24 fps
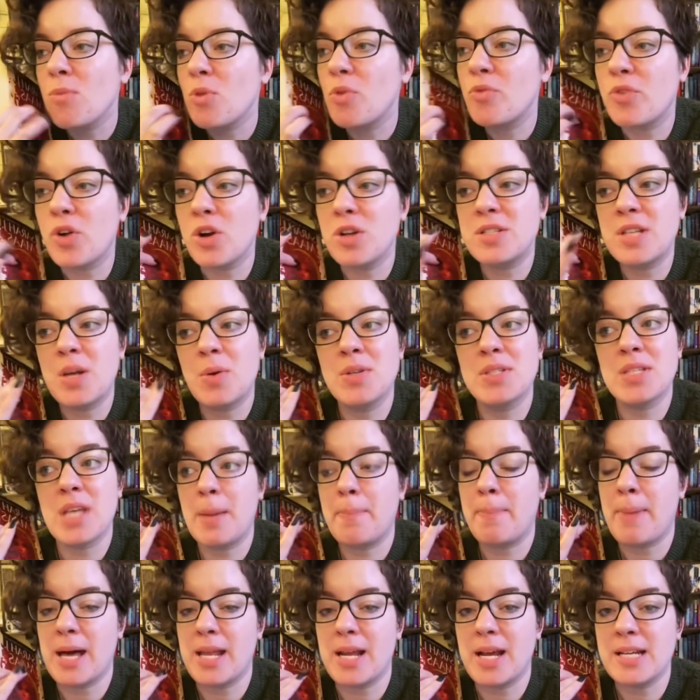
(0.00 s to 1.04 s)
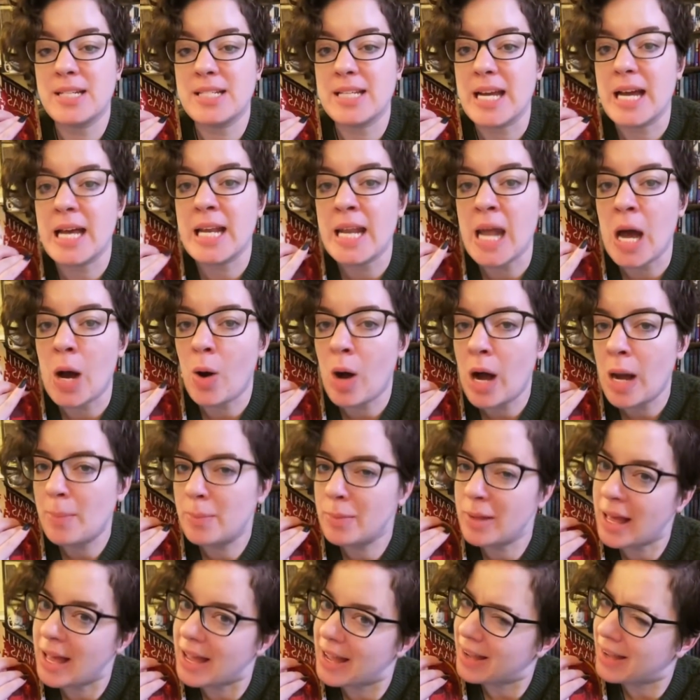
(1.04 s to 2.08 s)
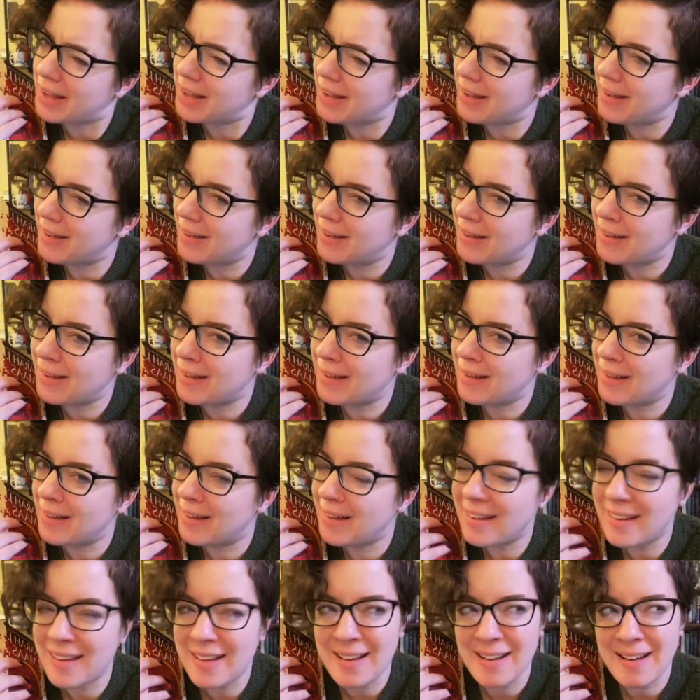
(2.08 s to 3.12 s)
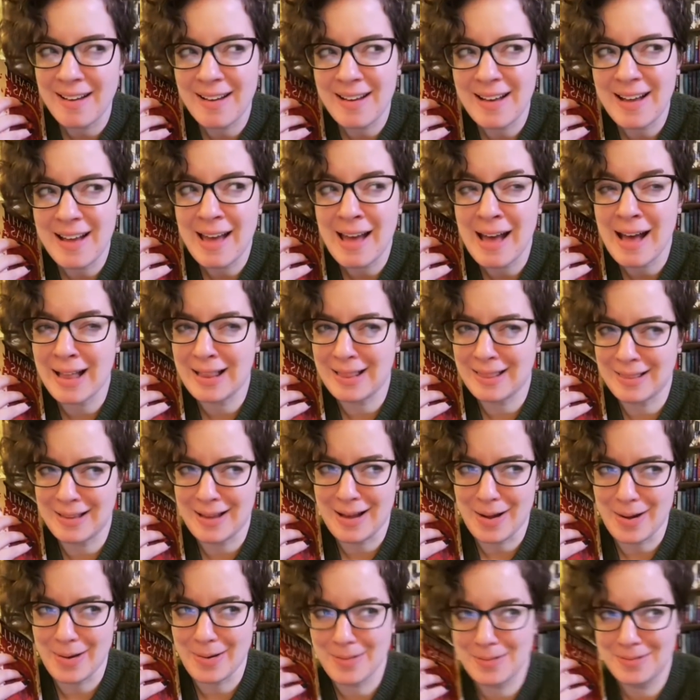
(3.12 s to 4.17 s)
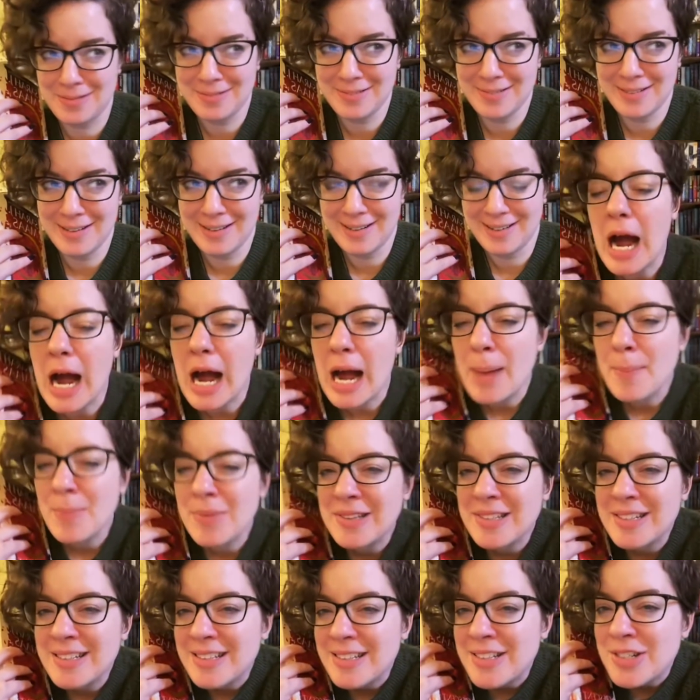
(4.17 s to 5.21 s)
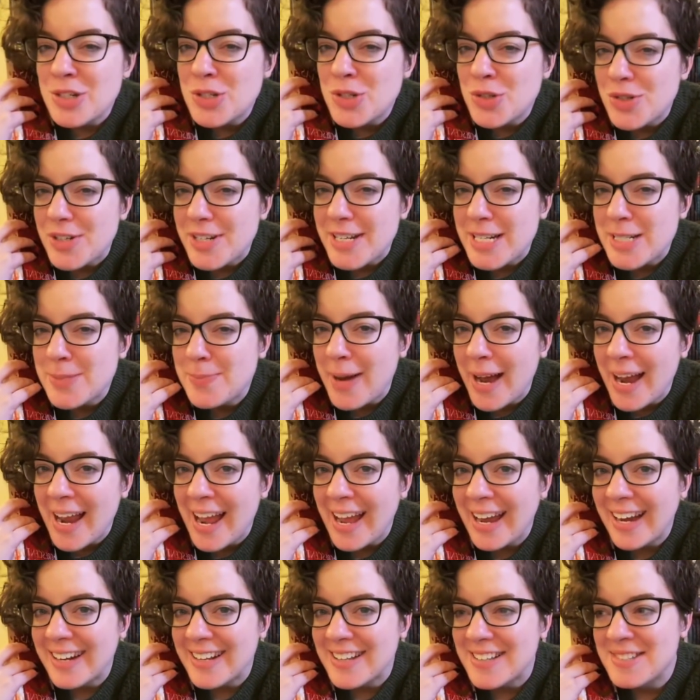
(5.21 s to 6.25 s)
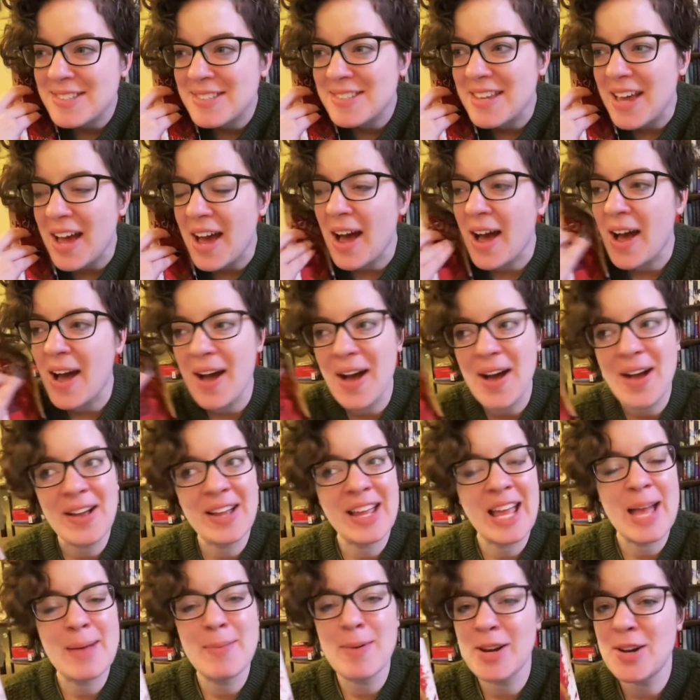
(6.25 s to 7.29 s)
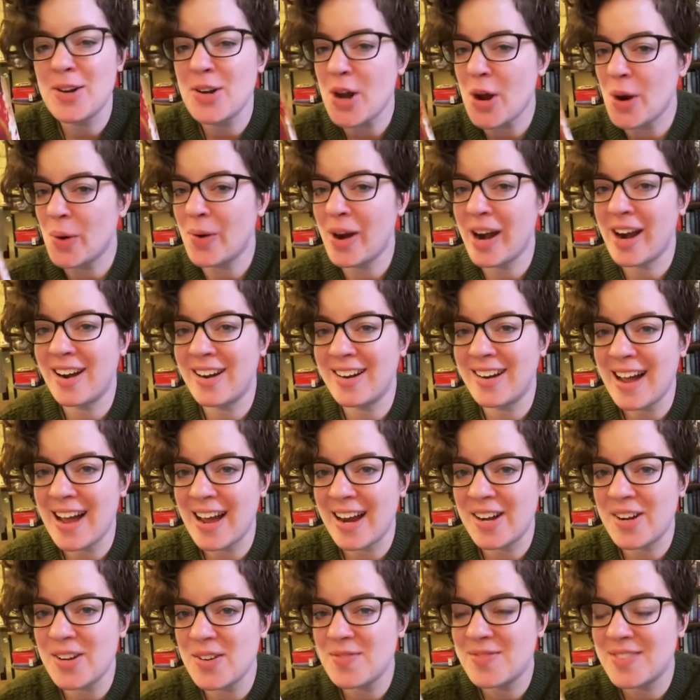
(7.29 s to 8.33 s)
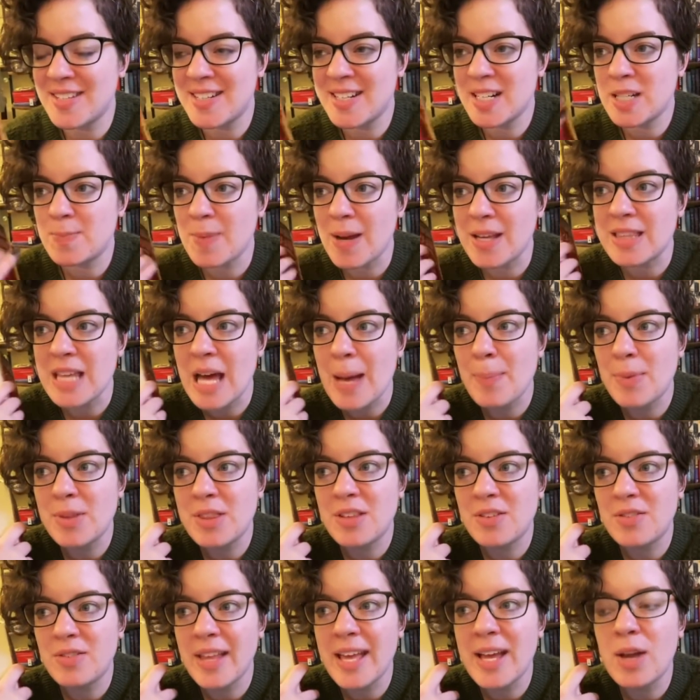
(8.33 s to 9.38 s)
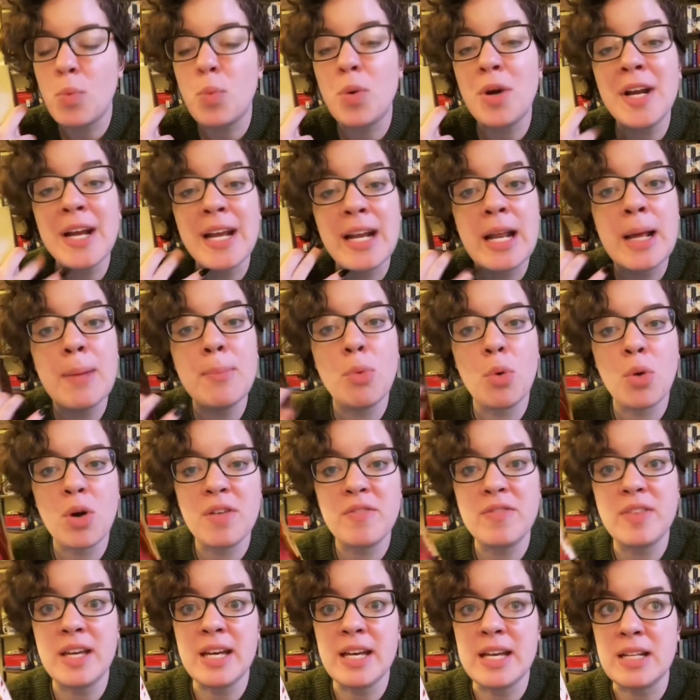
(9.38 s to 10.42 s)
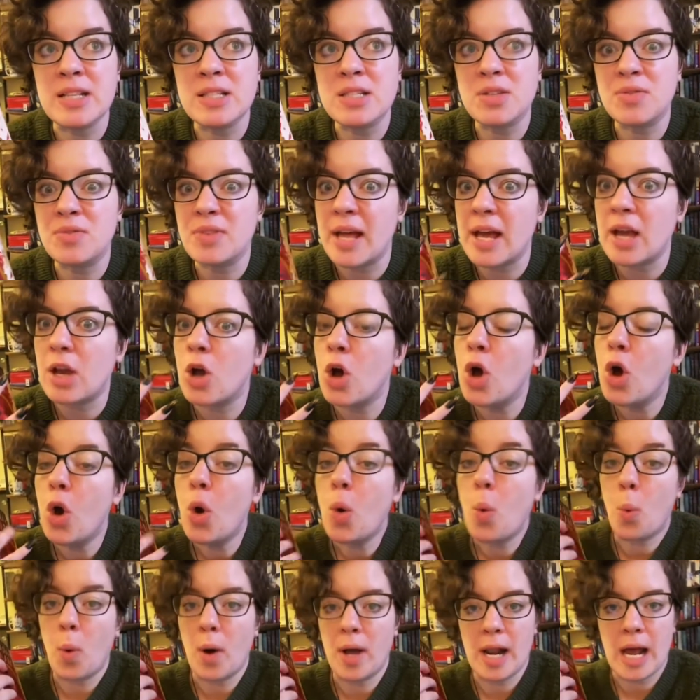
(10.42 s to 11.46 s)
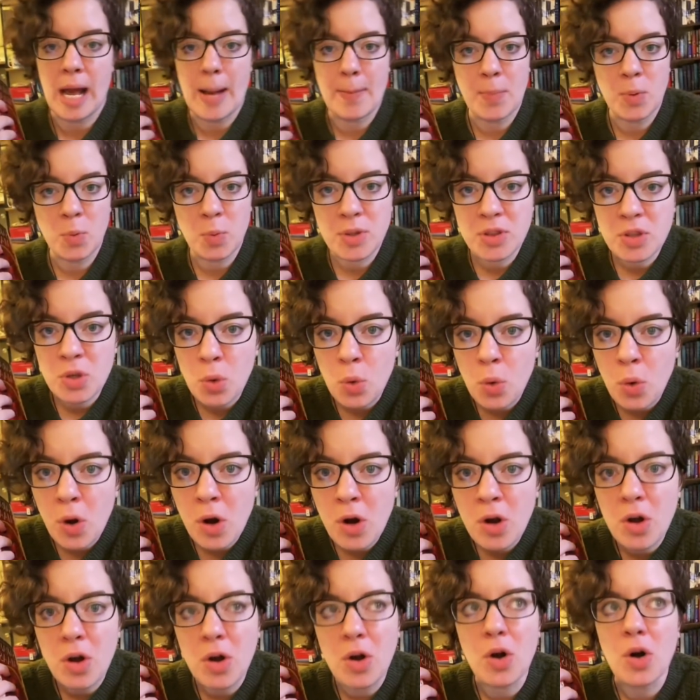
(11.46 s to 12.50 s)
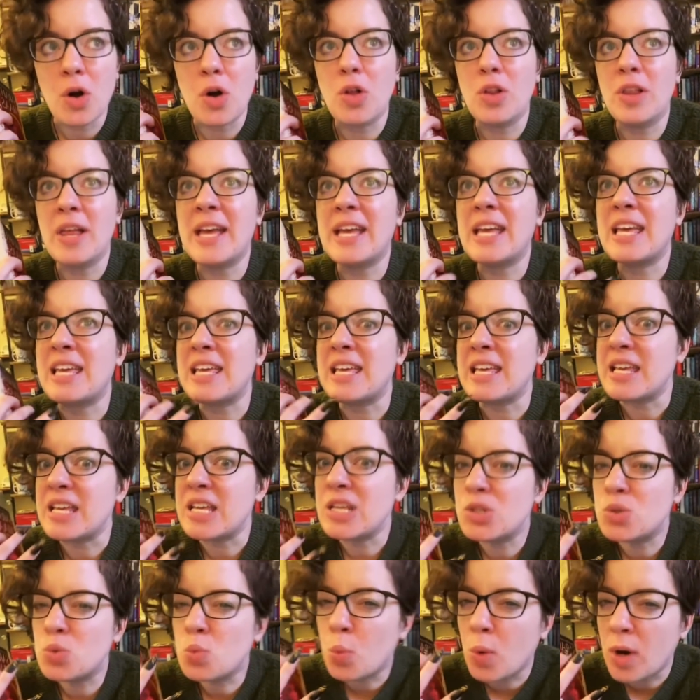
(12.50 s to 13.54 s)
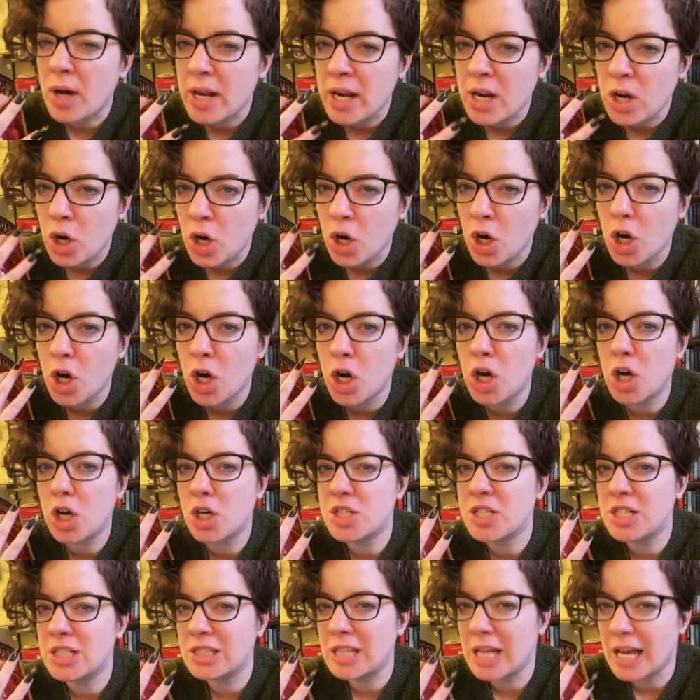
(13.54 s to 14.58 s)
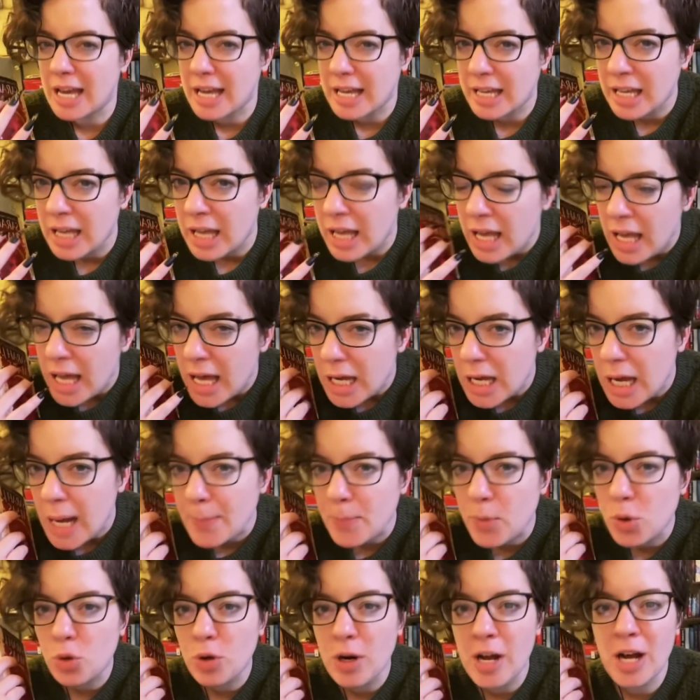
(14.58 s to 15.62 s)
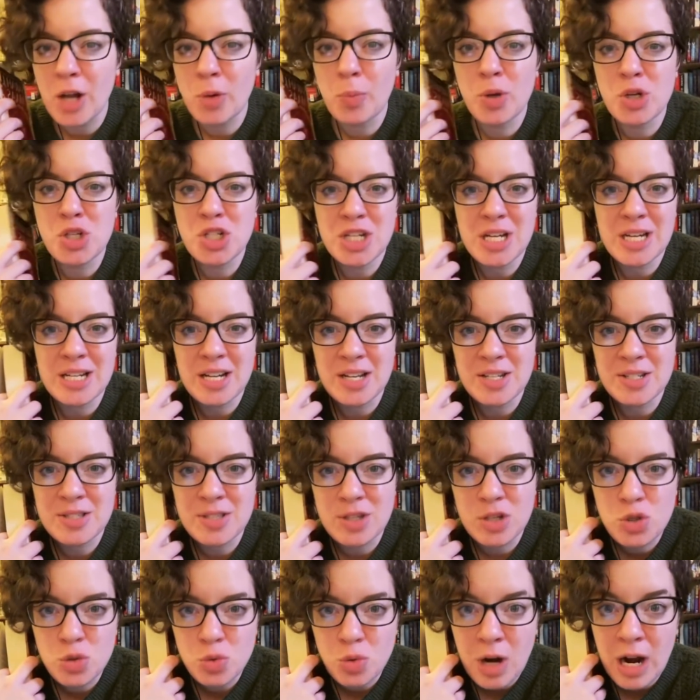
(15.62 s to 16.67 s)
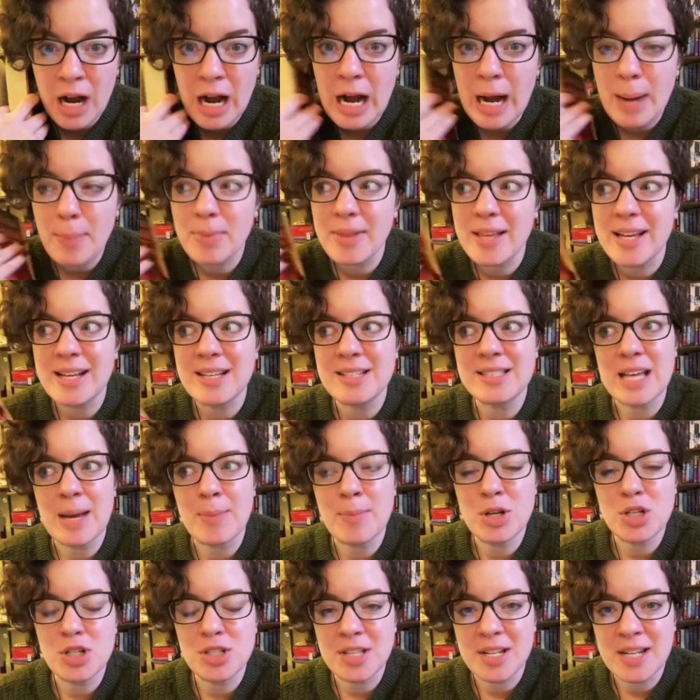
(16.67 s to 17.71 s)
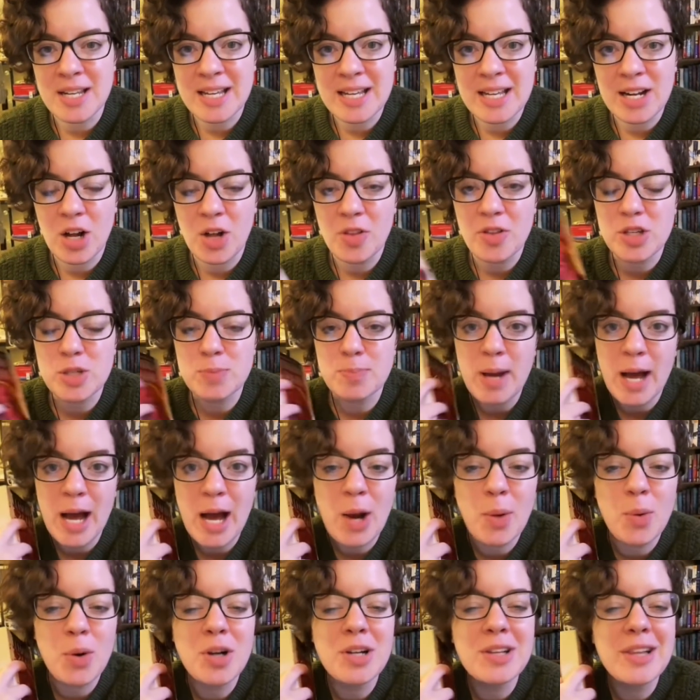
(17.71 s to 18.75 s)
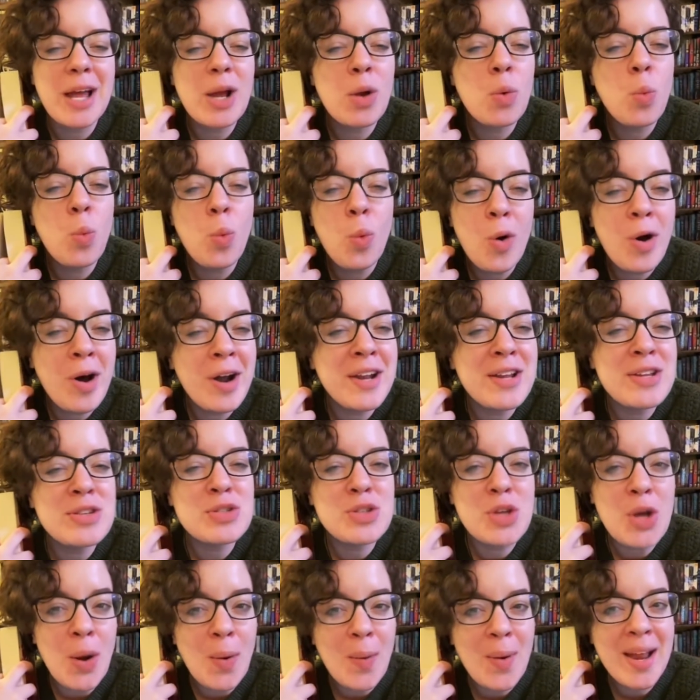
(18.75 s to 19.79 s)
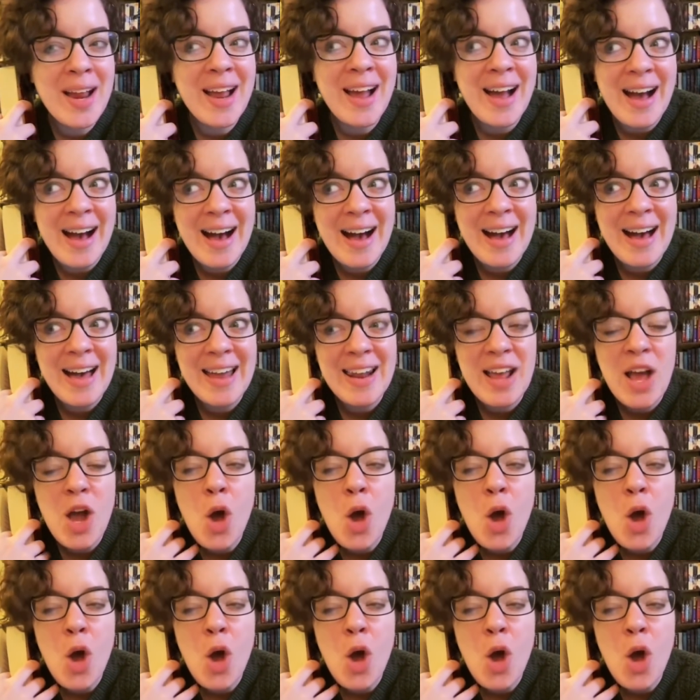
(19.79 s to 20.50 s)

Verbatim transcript: First, I was like, bad idea. Now I'm like, hello? I'm a little intrigued by Aidas. Uh, came out of nowhere, kind of. Didn't expect that, but the, like we're getting more of the hints of like what happened with the Oracle. Like he's wanting her to like come around when she does the drop. Like, does that mean she's gonna get all this power? Like, what is going on?